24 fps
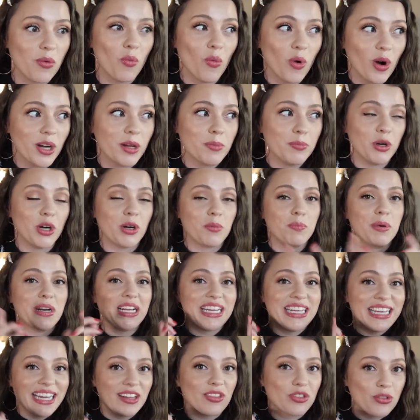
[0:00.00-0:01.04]
What a book.
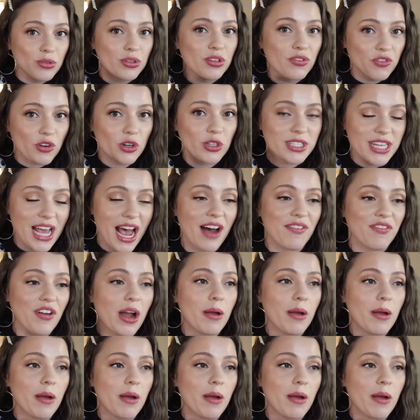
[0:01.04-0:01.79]
But get through the first half.